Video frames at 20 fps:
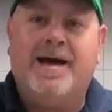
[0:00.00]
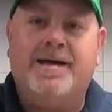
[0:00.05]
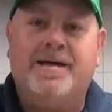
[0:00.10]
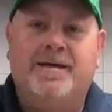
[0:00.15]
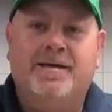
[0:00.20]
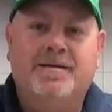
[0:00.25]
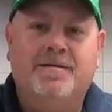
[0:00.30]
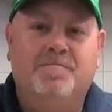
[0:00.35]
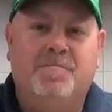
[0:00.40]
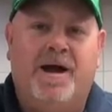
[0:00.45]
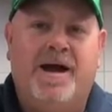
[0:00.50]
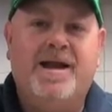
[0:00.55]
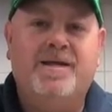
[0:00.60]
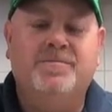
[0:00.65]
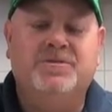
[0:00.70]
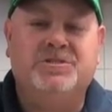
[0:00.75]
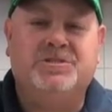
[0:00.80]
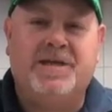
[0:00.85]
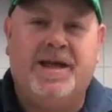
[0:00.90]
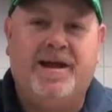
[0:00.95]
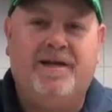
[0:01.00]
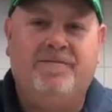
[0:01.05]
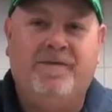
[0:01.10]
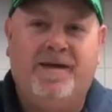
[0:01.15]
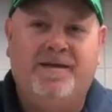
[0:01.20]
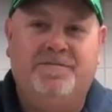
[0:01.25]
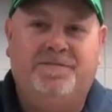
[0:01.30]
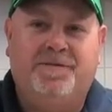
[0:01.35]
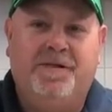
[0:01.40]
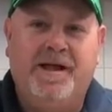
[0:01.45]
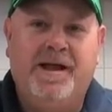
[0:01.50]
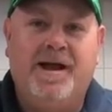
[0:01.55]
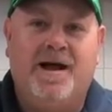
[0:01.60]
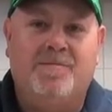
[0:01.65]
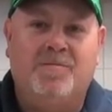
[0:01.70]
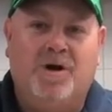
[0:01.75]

Hi, my name is Dana Van Fleet.